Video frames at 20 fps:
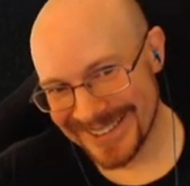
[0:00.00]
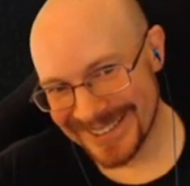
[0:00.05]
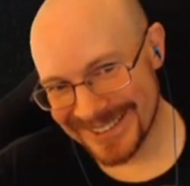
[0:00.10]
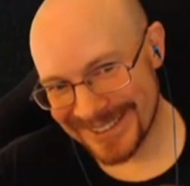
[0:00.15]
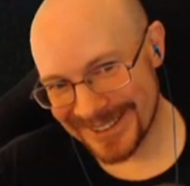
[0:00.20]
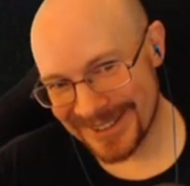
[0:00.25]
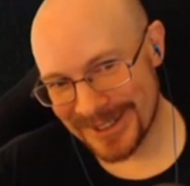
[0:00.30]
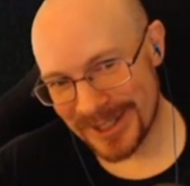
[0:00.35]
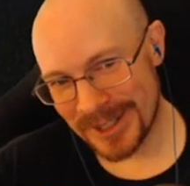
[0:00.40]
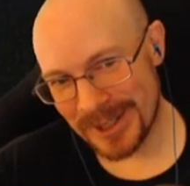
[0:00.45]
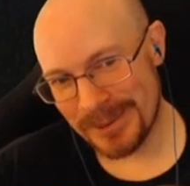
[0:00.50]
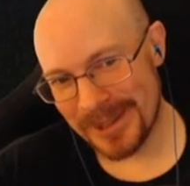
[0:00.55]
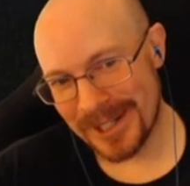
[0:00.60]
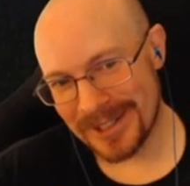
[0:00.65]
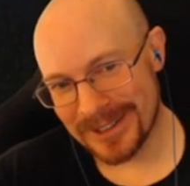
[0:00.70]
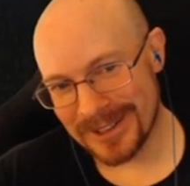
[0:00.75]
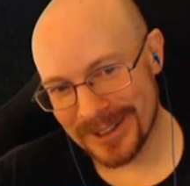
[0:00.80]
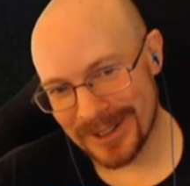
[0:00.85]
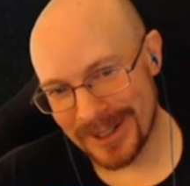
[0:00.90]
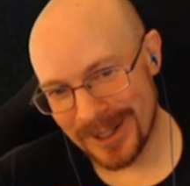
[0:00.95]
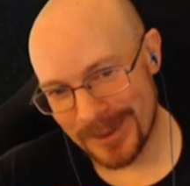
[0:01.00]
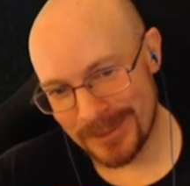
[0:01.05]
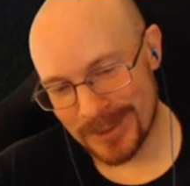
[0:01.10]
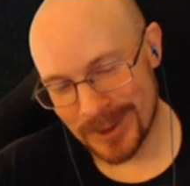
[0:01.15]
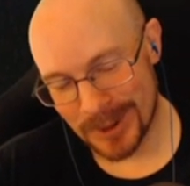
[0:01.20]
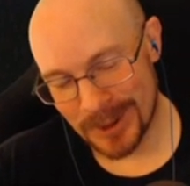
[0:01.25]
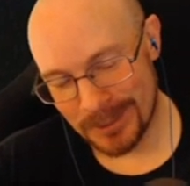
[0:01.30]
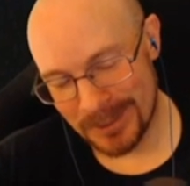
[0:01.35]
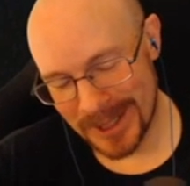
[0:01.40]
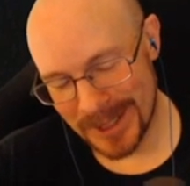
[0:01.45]
it's all about the
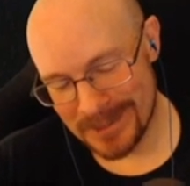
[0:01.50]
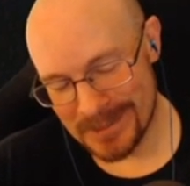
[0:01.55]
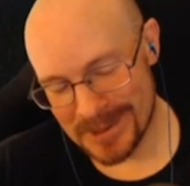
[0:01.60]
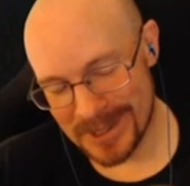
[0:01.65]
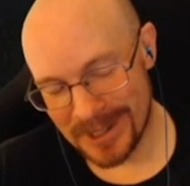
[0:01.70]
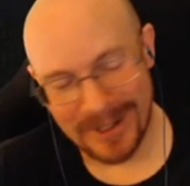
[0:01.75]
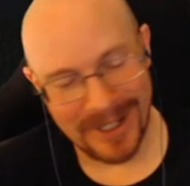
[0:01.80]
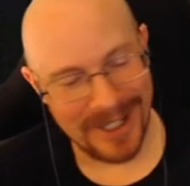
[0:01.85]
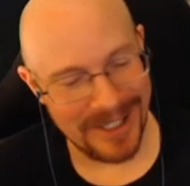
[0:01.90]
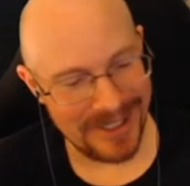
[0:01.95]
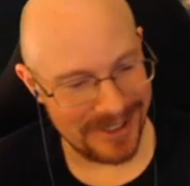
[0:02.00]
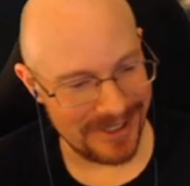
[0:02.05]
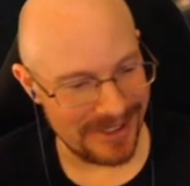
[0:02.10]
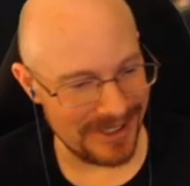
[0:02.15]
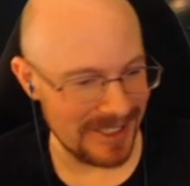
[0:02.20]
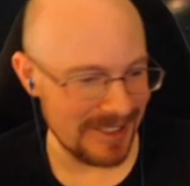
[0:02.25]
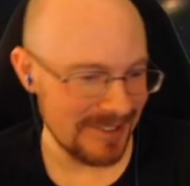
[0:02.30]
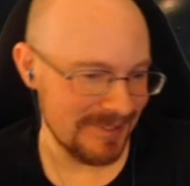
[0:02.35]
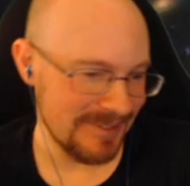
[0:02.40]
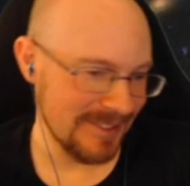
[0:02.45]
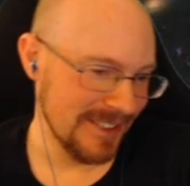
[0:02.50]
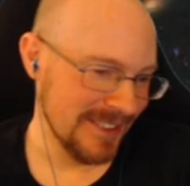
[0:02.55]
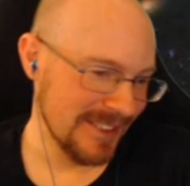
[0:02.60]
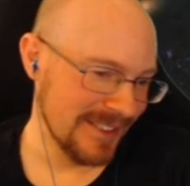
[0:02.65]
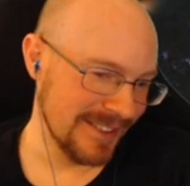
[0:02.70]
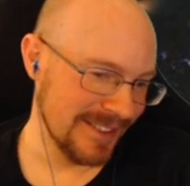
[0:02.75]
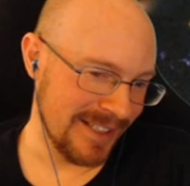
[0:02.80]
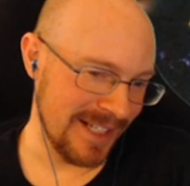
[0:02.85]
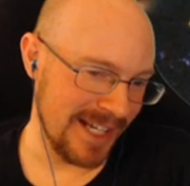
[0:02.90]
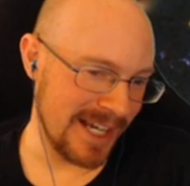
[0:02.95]
lawnmower beams. All right, all right.
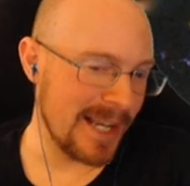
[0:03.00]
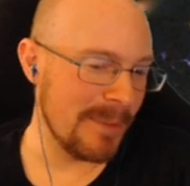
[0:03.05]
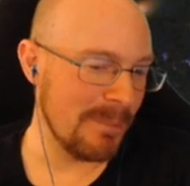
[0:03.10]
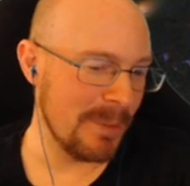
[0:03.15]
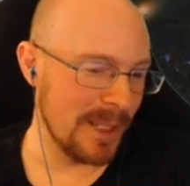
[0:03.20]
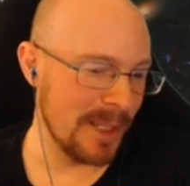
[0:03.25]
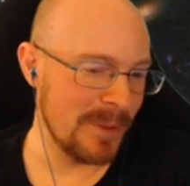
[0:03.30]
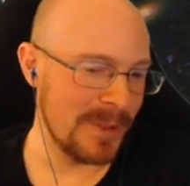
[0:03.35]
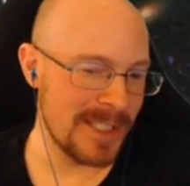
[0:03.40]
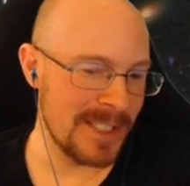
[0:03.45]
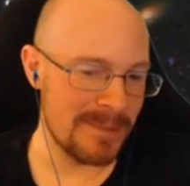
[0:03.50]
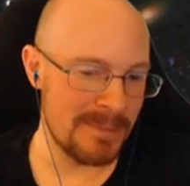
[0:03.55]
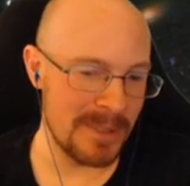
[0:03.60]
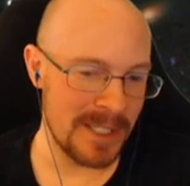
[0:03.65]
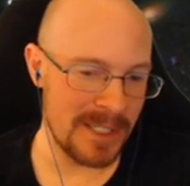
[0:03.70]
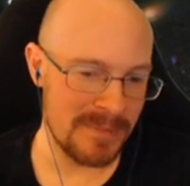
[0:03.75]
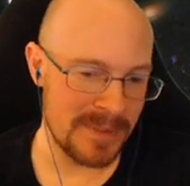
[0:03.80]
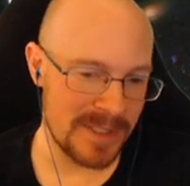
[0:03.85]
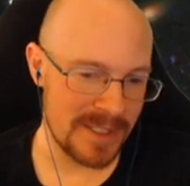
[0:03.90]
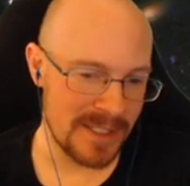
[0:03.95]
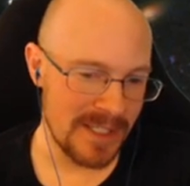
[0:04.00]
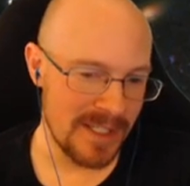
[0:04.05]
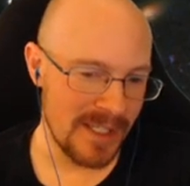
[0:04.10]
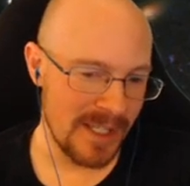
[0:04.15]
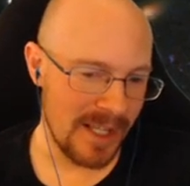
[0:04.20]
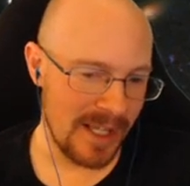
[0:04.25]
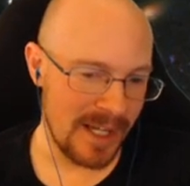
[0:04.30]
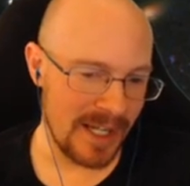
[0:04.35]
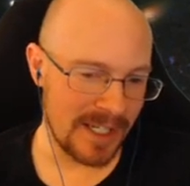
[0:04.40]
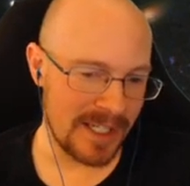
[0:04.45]
I could play with these beams.
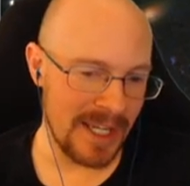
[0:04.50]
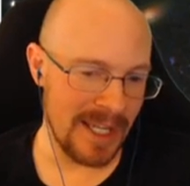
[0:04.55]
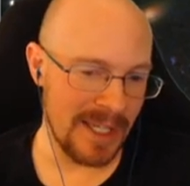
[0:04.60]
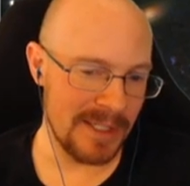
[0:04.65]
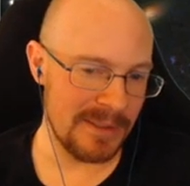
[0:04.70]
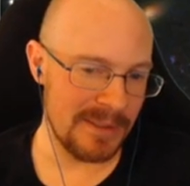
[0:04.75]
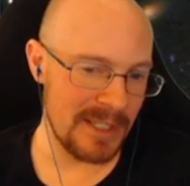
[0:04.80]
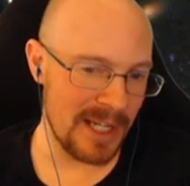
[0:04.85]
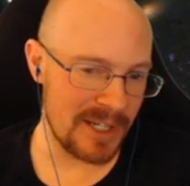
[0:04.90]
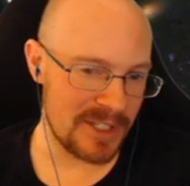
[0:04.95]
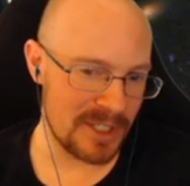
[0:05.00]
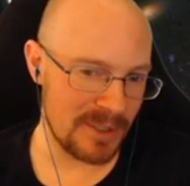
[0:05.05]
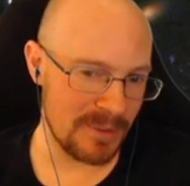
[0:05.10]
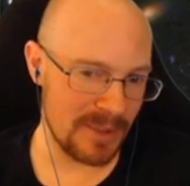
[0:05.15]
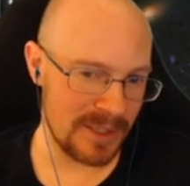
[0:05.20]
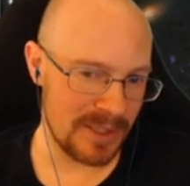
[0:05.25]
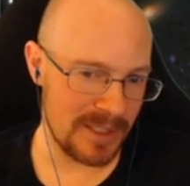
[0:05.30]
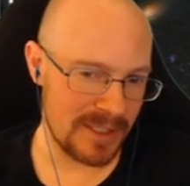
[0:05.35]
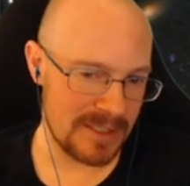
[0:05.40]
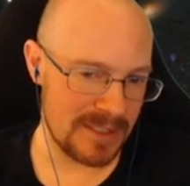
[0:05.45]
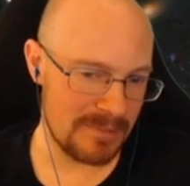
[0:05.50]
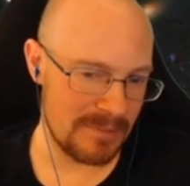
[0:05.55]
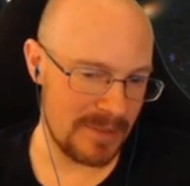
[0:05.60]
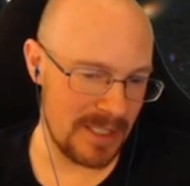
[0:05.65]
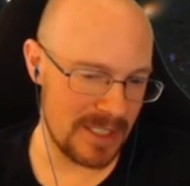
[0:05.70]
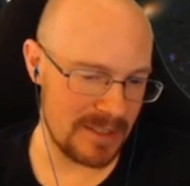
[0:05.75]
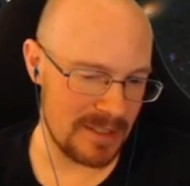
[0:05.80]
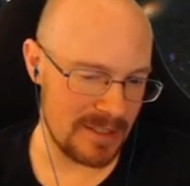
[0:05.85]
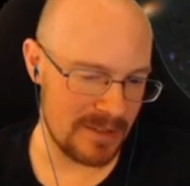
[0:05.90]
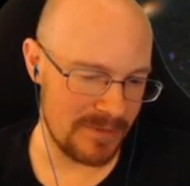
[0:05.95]
Again, not sure what this
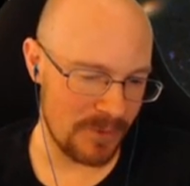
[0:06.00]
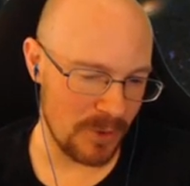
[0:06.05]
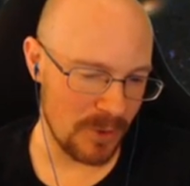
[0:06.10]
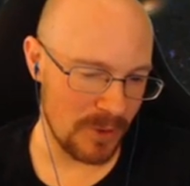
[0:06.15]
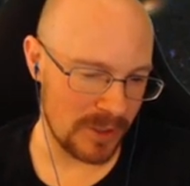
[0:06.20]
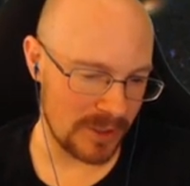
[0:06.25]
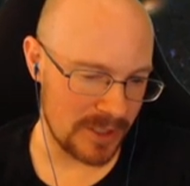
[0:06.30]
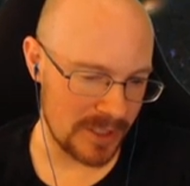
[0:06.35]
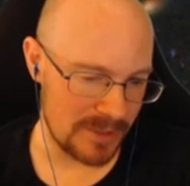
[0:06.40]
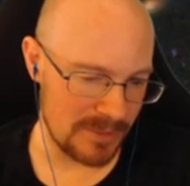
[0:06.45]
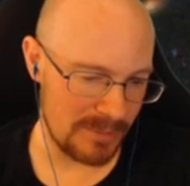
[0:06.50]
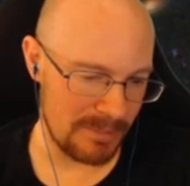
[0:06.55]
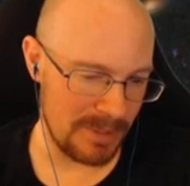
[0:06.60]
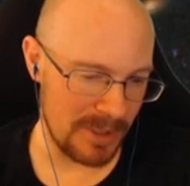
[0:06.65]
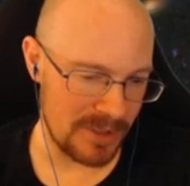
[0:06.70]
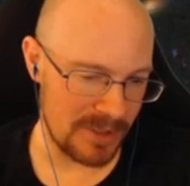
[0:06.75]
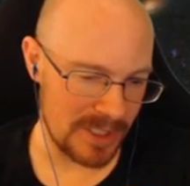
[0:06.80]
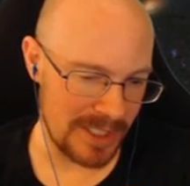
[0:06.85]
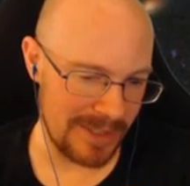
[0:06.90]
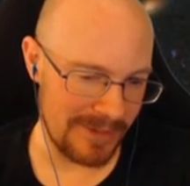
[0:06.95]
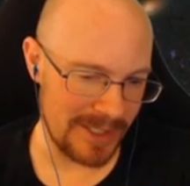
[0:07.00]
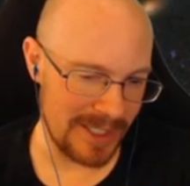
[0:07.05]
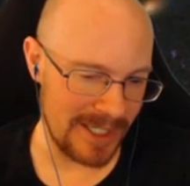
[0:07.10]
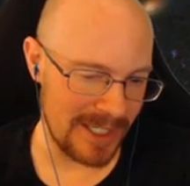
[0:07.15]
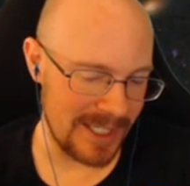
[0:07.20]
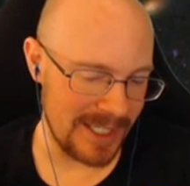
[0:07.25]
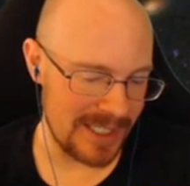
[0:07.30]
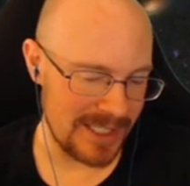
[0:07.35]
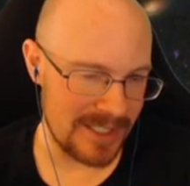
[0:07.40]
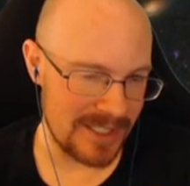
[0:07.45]
this is for because we're piercing everything. I
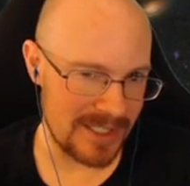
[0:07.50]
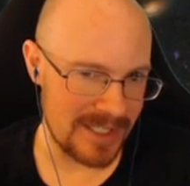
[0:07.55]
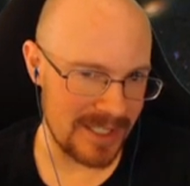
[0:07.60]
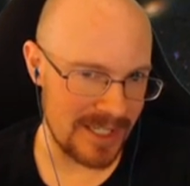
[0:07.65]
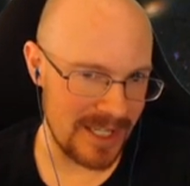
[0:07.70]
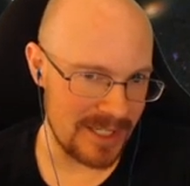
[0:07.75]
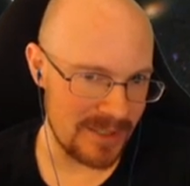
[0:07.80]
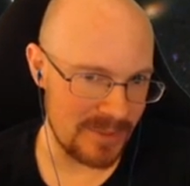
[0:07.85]
guess it's just to get his